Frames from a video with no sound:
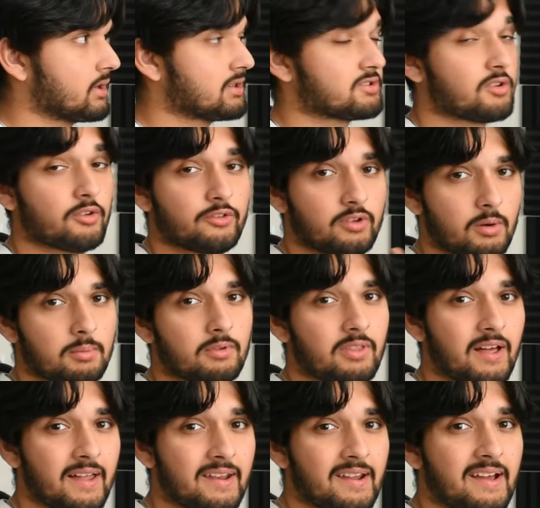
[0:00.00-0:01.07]
So on top of
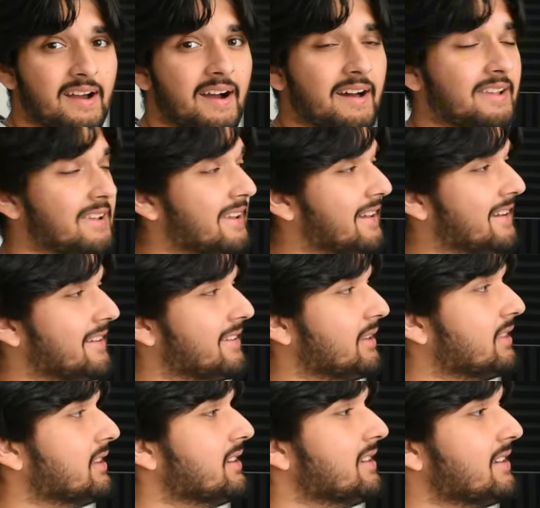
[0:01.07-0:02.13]
that, I layered
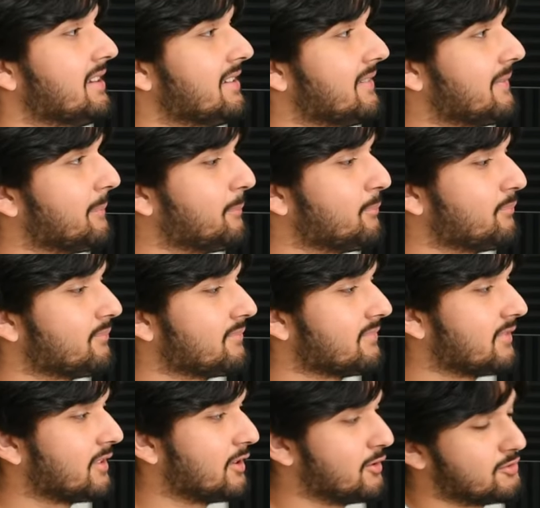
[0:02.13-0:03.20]
the,
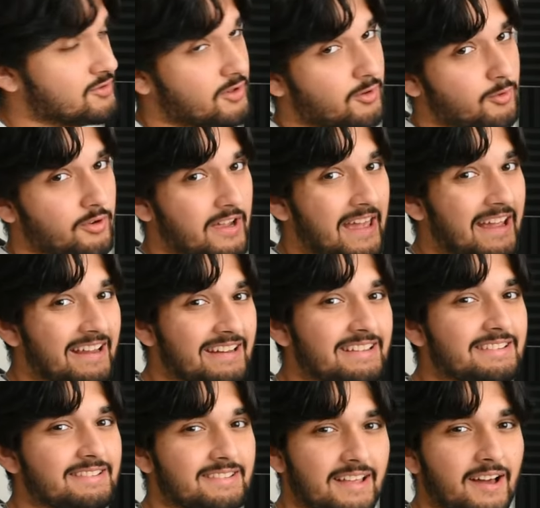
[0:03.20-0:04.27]
so-called
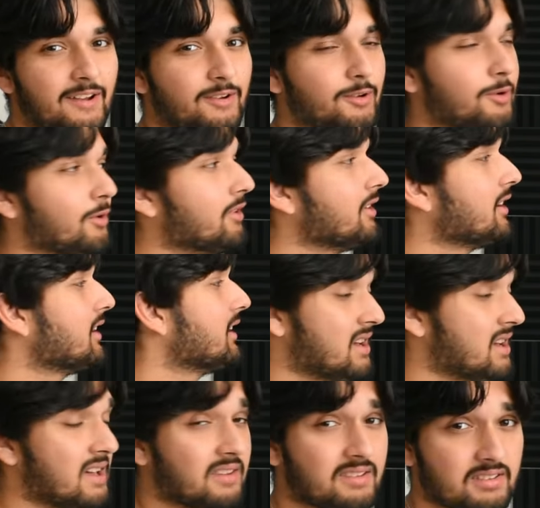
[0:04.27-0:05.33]
80s sound chord,
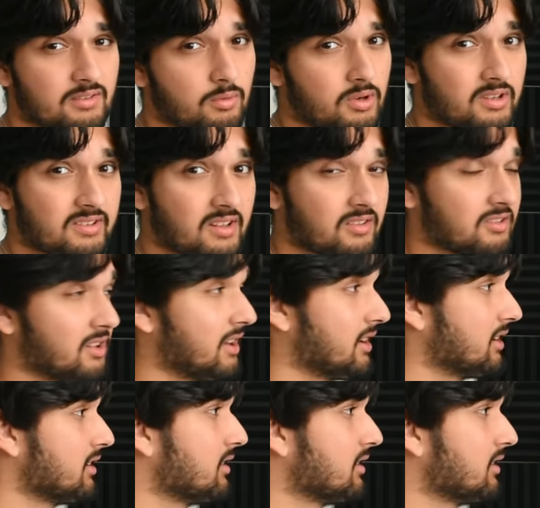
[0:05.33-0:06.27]
and this is what it sounds like.